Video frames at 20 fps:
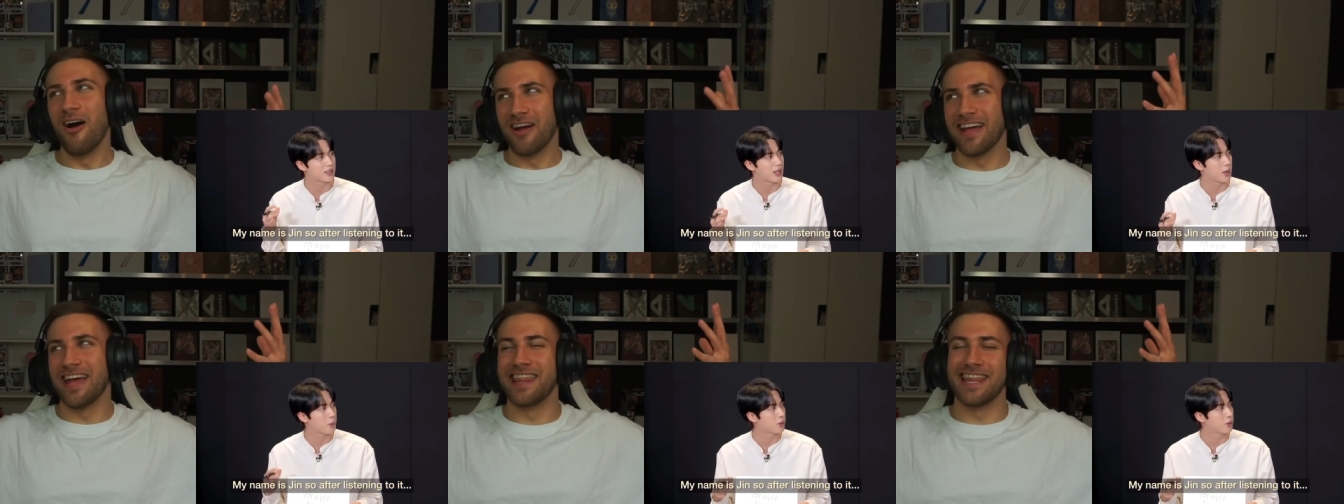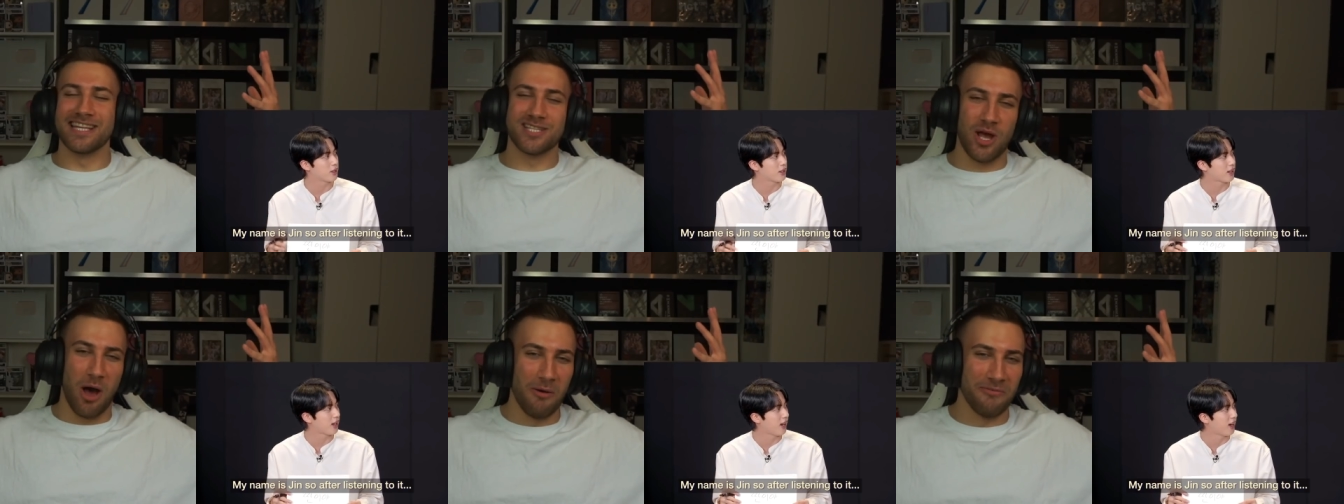Okay,
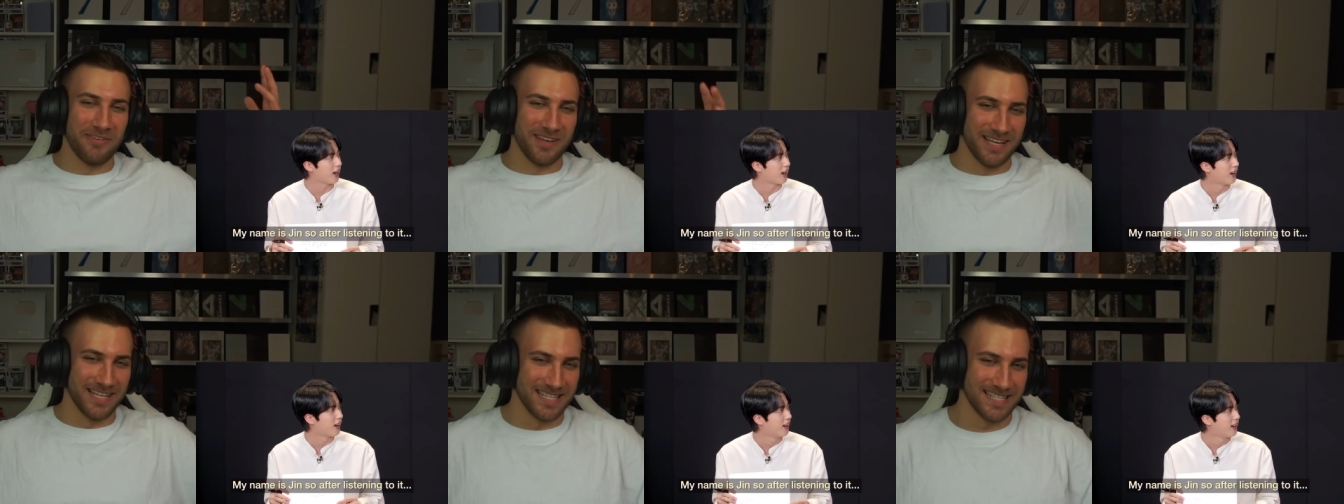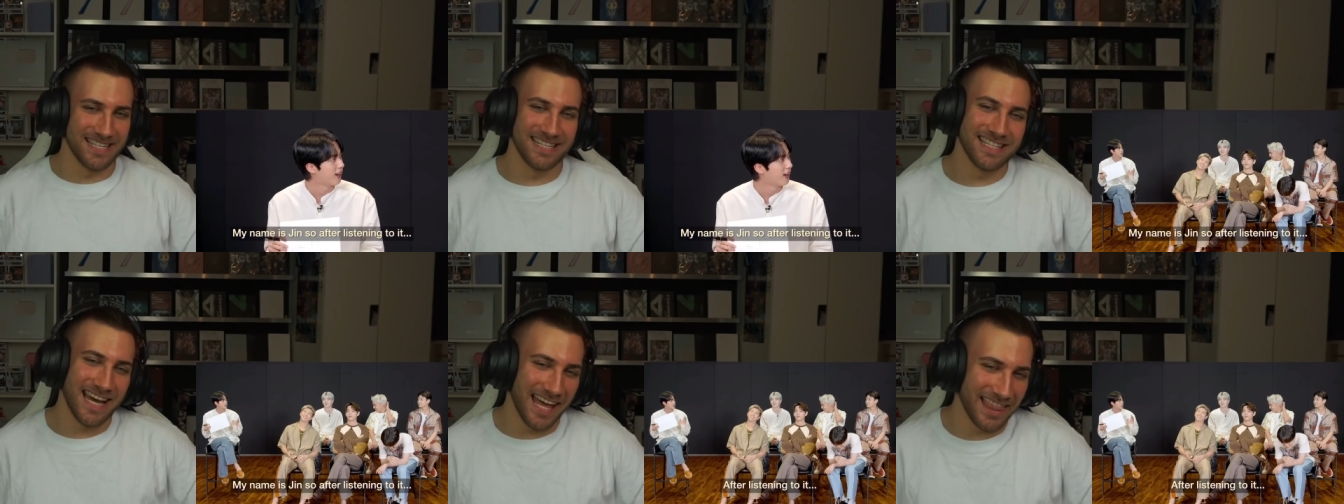that's obvious.
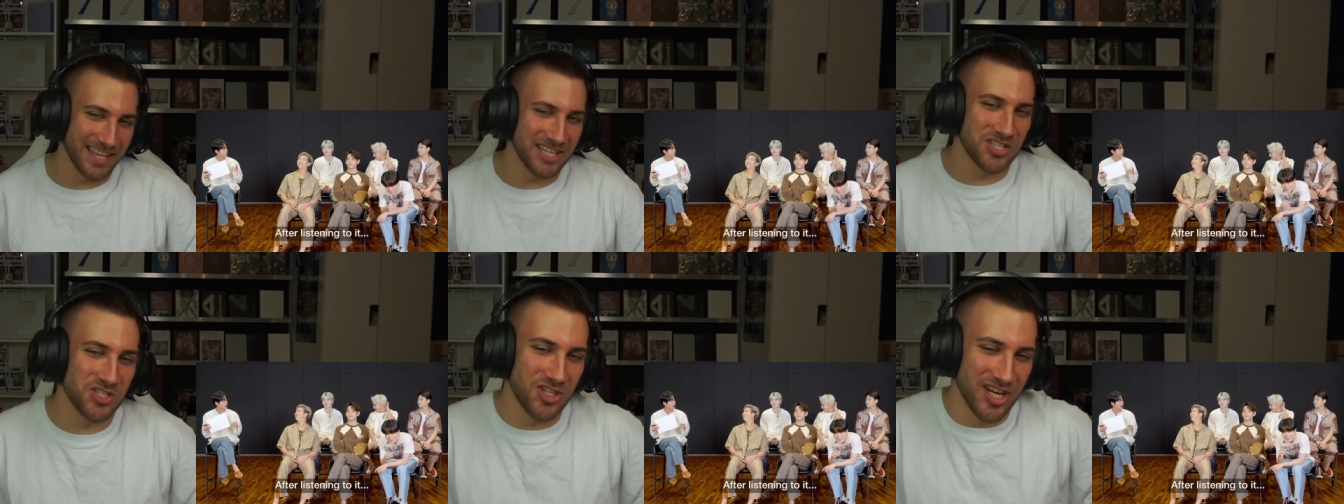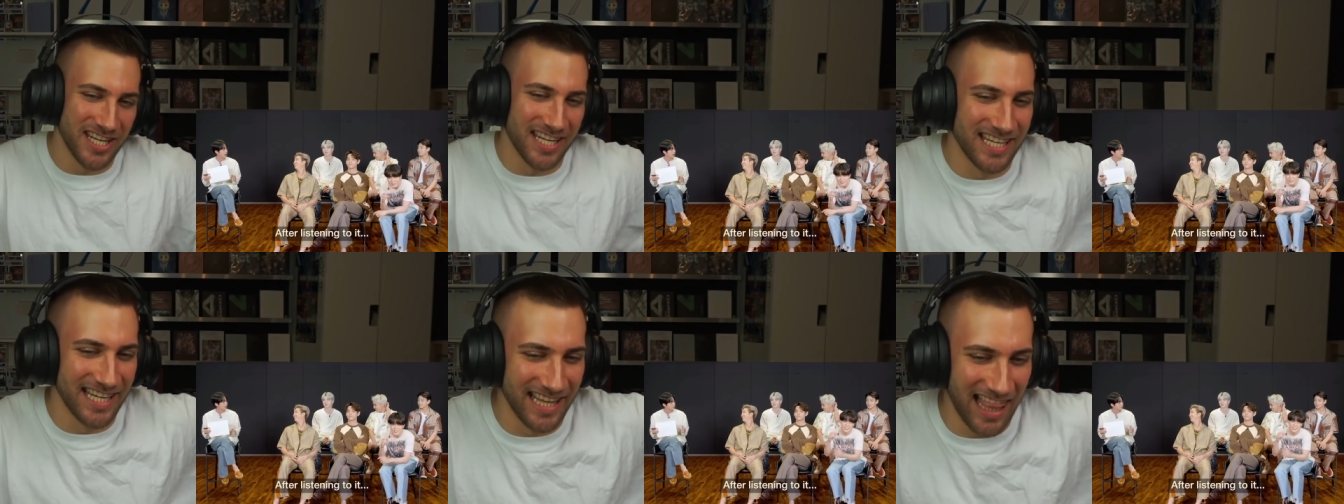The title is
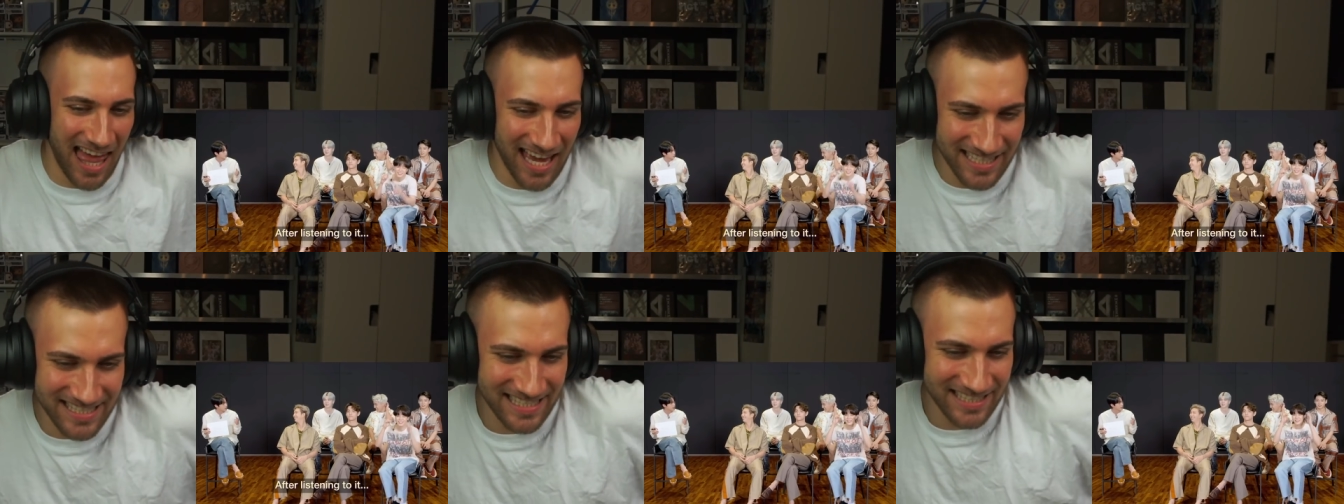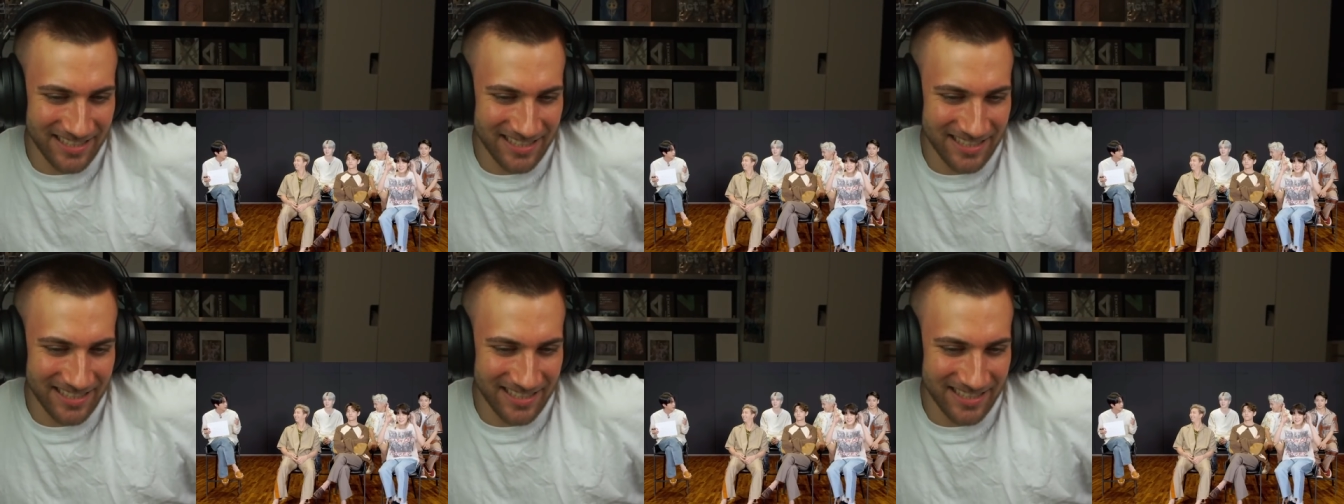Jin and he likes it.